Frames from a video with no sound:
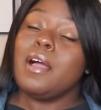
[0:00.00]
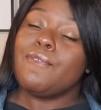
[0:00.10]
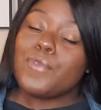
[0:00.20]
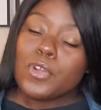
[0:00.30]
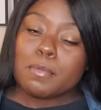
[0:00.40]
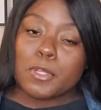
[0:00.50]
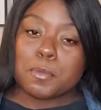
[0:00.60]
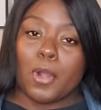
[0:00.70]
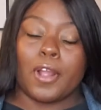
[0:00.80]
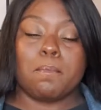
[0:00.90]
for the
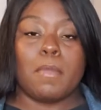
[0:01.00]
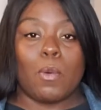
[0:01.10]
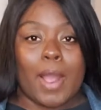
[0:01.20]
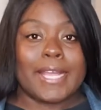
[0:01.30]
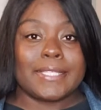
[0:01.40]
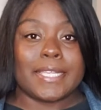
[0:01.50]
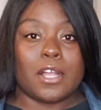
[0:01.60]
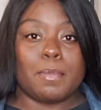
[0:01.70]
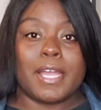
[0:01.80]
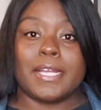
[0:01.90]
most part, my
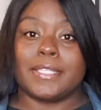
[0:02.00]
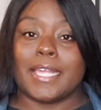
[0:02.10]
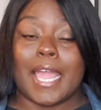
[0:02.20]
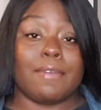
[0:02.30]
YSL because